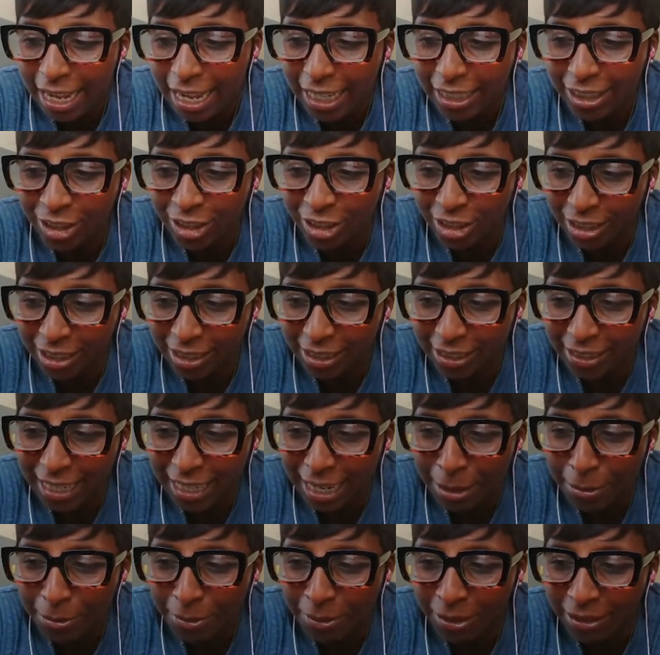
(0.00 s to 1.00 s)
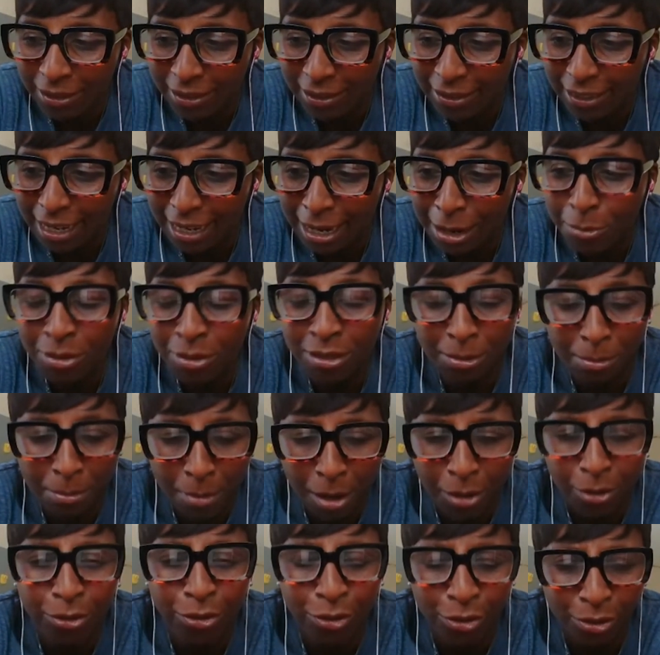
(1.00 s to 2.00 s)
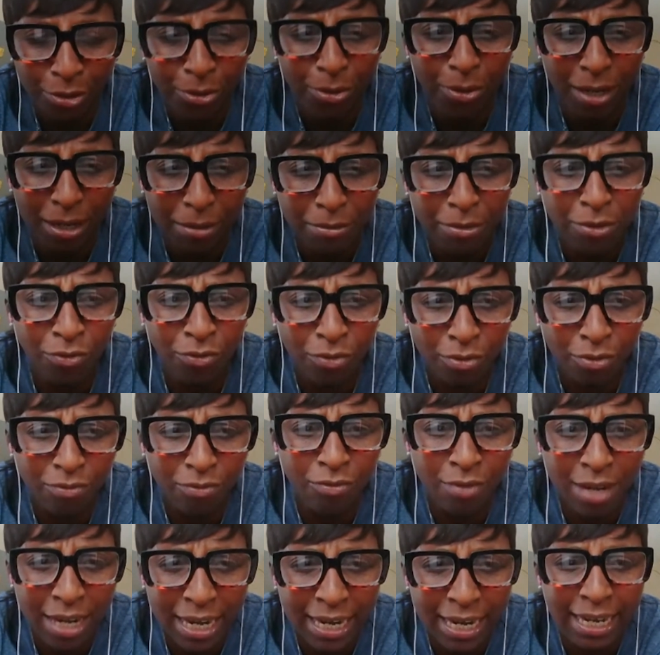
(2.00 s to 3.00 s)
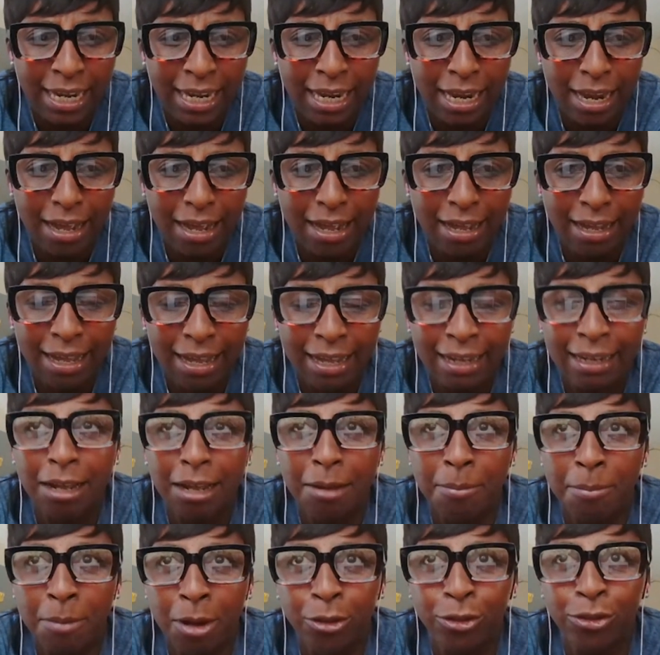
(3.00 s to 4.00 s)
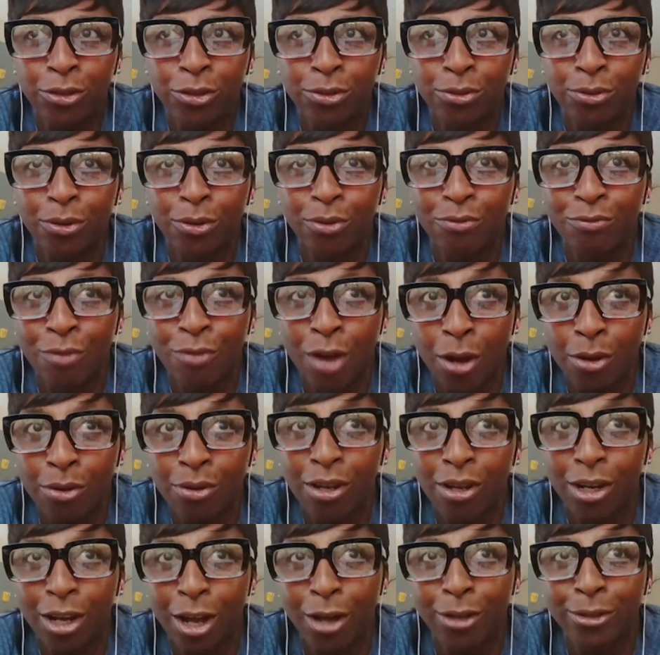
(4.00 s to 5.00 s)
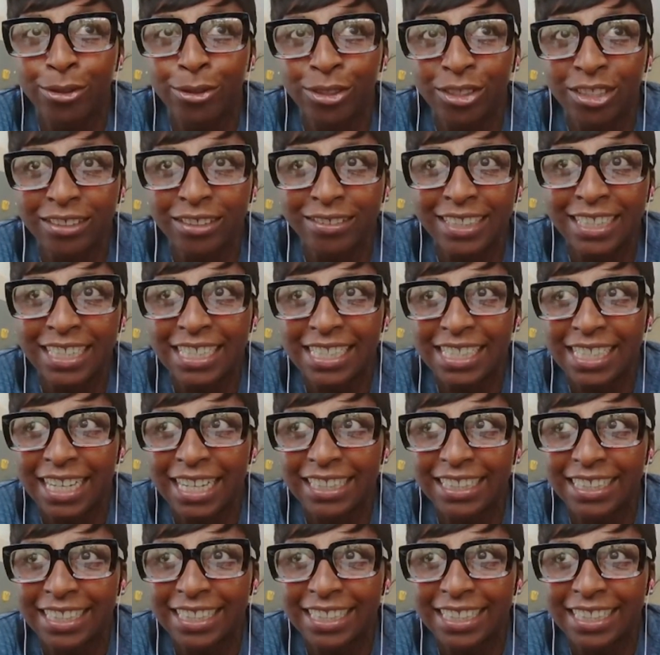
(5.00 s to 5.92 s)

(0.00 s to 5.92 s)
It was emotional. It was really an emotional roller coaster, in the sense